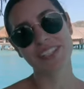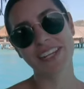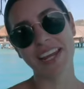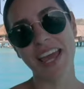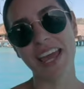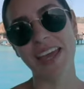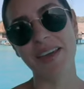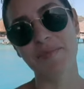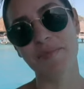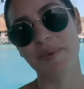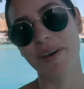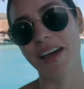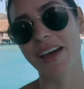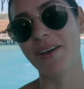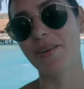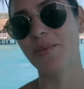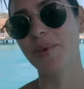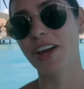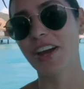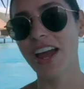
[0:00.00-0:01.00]
today,
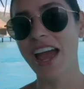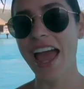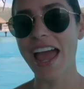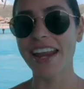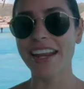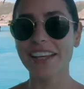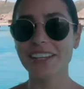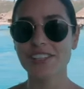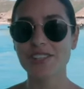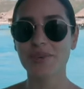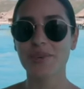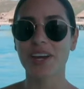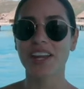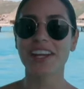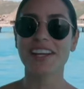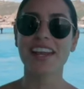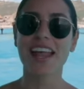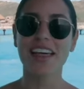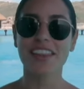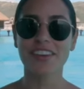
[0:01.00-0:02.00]
but we are heading to
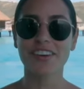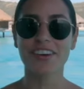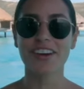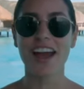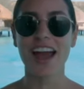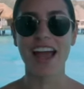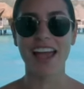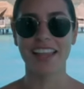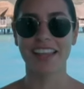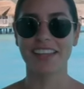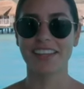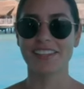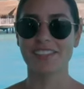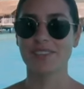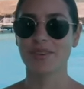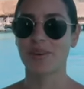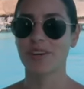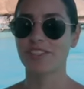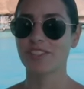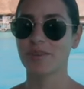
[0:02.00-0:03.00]
another island, so
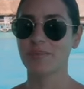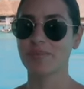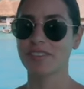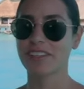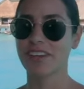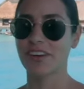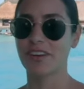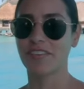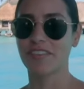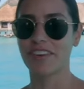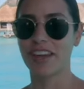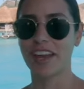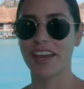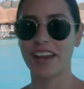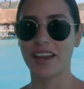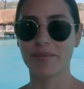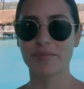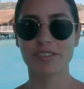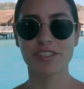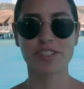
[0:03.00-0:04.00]
our trip is not over yet,
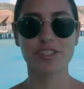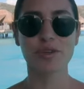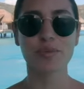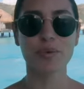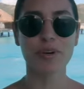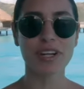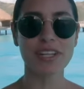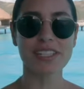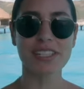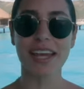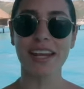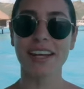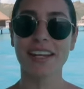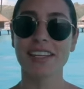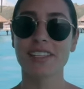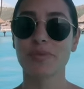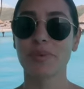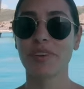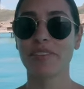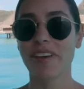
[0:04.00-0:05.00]
and I'm super excited
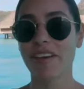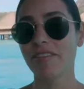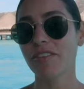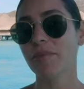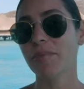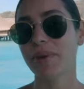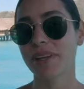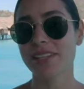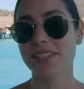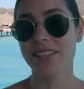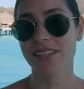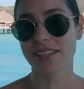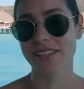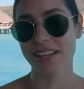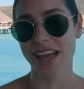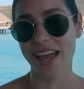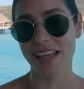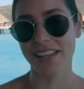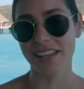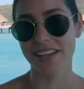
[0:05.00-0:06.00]
because we've never been to this
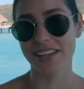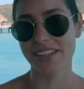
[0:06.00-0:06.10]
island.